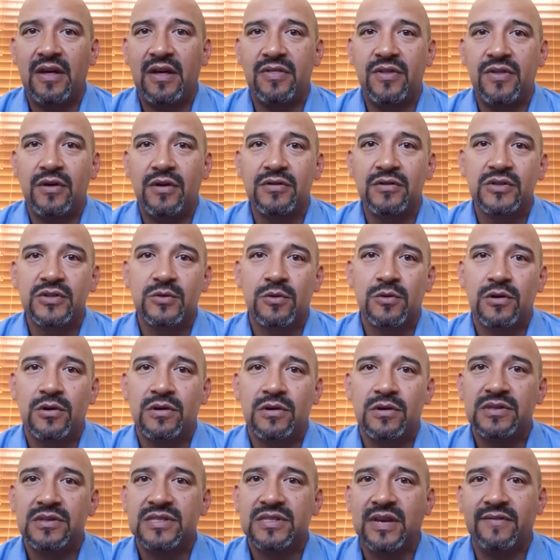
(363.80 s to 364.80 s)
those
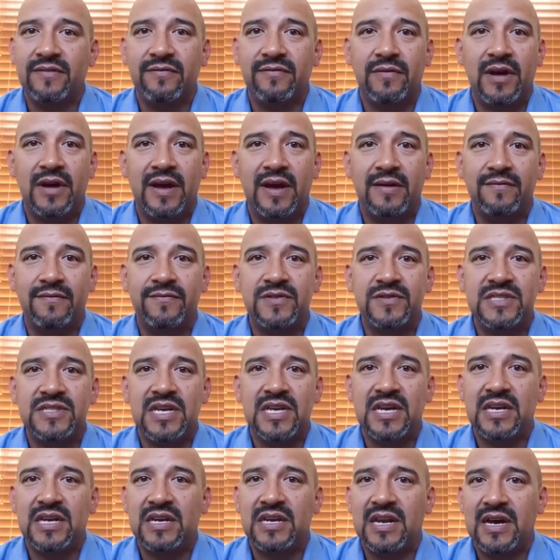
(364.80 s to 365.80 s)
roles. I've
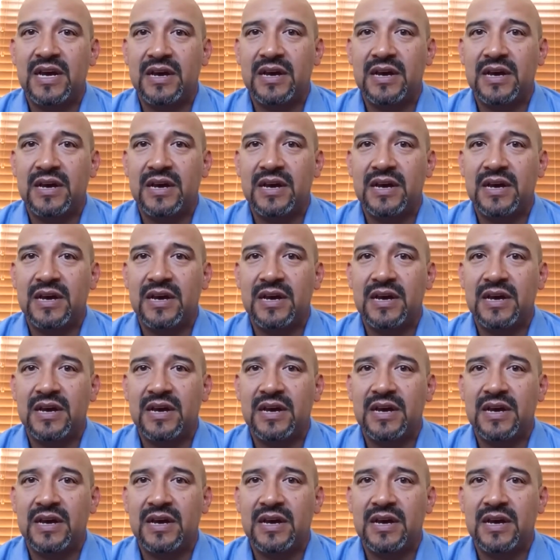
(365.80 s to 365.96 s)
seen